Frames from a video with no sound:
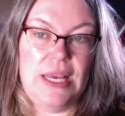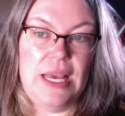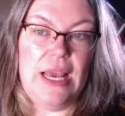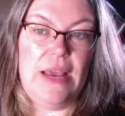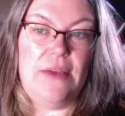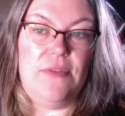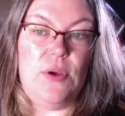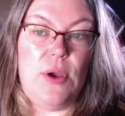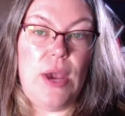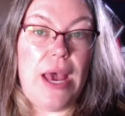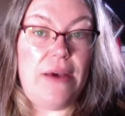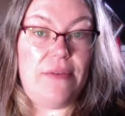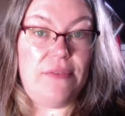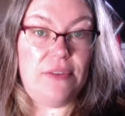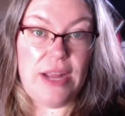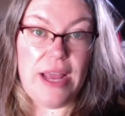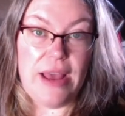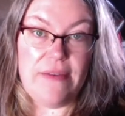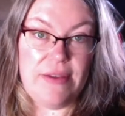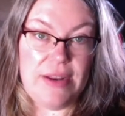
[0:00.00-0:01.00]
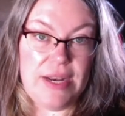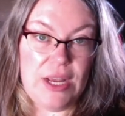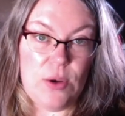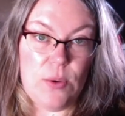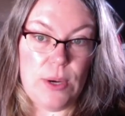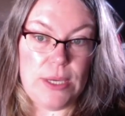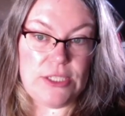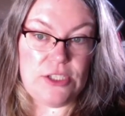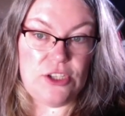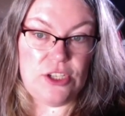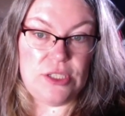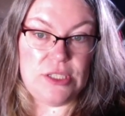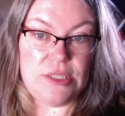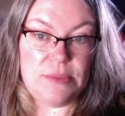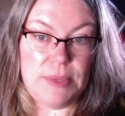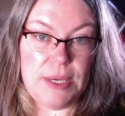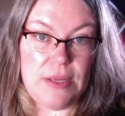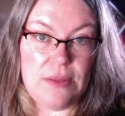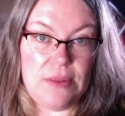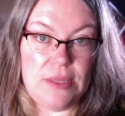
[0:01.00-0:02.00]
If you ever have any questions
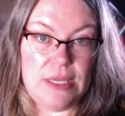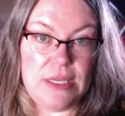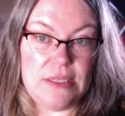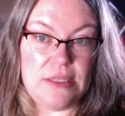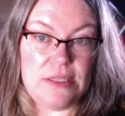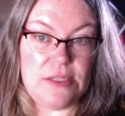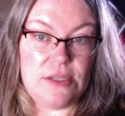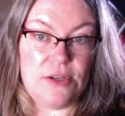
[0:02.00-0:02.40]
about this,